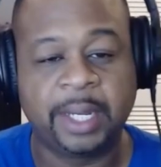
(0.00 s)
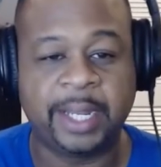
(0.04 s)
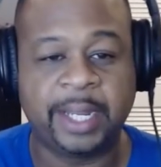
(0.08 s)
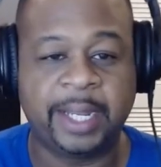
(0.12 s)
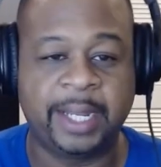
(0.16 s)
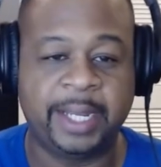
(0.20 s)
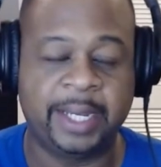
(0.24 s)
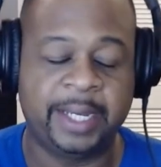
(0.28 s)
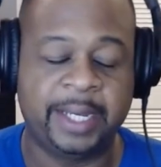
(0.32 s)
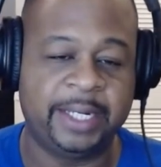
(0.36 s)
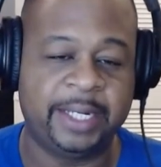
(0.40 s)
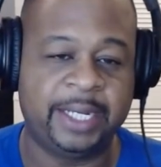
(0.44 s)

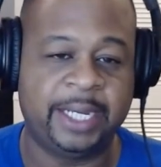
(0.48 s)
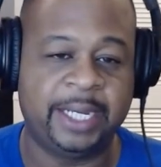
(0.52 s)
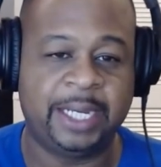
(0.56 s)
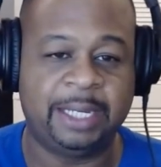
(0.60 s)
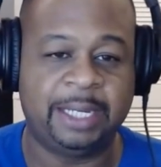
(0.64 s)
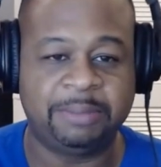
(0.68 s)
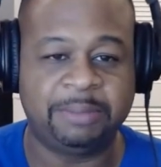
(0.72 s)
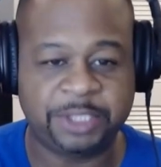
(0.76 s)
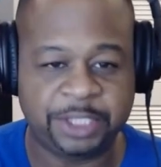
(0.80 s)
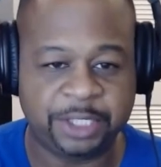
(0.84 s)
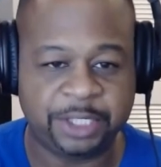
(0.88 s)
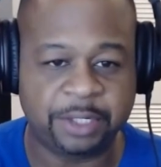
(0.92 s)

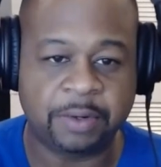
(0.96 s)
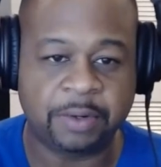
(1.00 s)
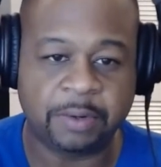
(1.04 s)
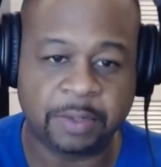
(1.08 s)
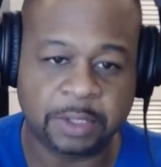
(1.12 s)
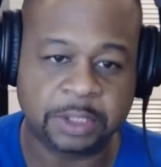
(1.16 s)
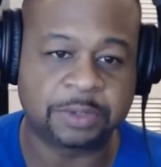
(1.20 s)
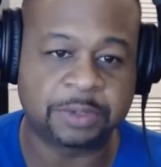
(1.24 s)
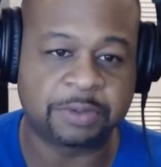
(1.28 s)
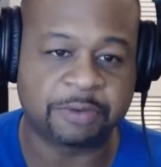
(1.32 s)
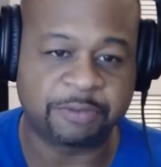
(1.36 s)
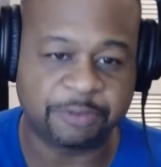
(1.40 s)
And she, of
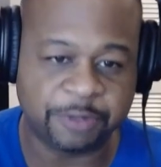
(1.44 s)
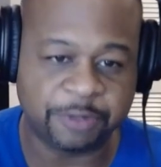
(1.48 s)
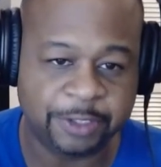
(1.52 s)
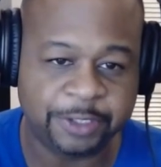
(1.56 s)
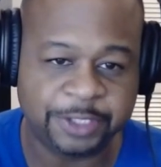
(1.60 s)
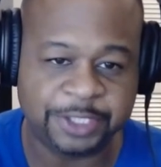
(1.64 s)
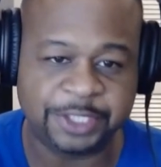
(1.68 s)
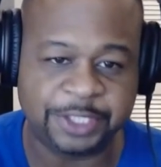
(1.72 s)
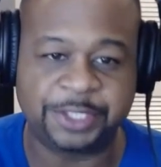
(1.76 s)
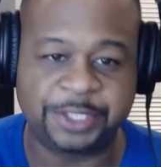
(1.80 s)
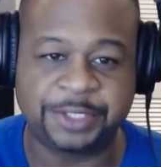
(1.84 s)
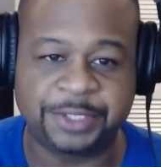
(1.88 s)
course,
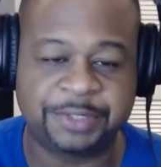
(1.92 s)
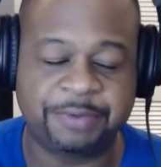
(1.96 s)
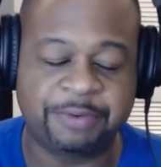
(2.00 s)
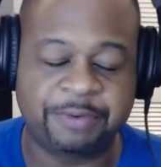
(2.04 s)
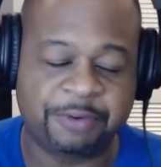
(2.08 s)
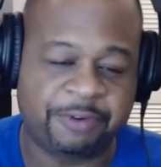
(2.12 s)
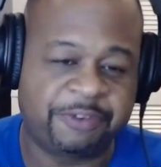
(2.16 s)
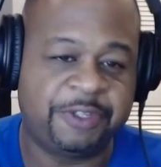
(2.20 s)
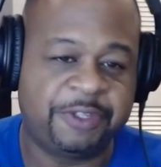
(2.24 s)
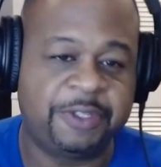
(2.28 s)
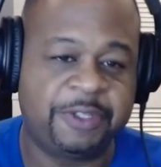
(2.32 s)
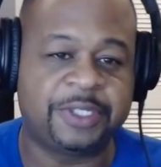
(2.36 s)

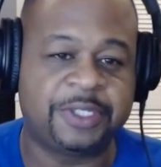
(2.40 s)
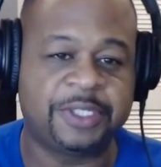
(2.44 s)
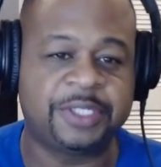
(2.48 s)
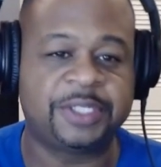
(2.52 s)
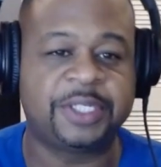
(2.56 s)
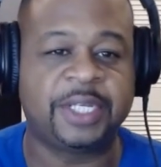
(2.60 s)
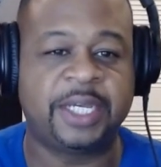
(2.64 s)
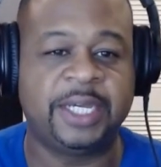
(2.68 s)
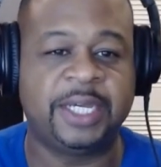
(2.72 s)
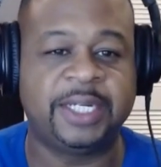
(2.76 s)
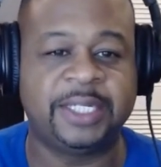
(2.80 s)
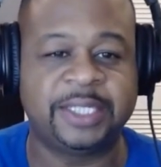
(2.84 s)

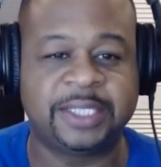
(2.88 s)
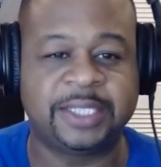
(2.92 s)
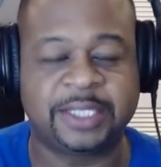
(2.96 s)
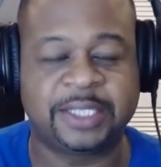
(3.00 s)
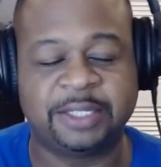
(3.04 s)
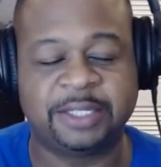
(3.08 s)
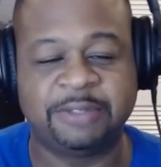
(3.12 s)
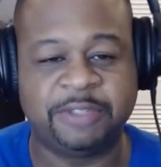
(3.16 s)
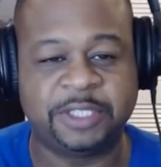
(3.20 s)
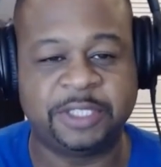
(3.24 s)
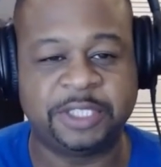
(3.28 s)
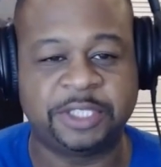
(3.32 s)
refuses and
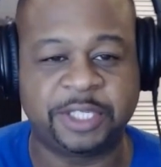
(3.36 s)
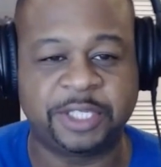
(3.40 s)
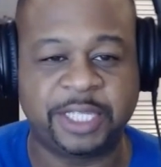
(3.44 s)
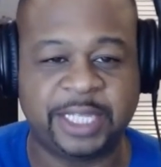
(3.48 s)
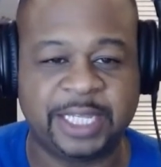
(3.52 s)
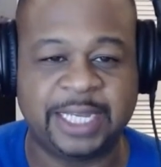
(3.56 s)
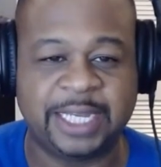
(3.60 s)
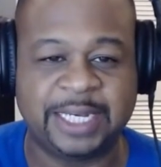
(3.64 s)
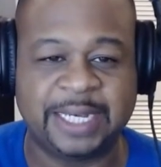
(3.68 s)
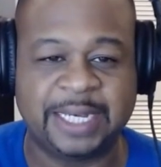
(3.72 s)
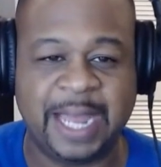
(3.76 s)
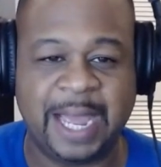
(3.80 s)
is
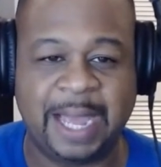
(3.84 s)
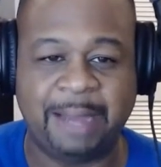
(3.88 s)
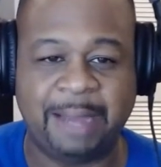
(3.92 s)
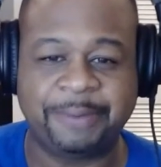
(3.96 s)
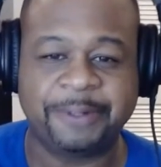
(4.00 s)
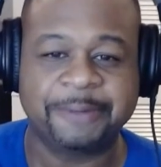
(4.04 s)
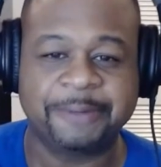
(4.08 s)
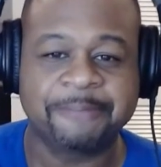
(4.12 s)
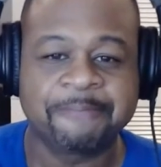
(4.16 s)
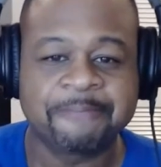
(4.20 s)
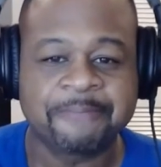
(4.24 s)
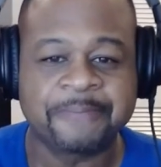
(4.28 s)
eventually
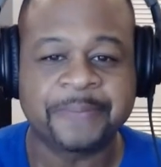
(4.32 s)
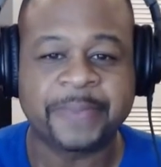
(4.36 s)
kidnapped.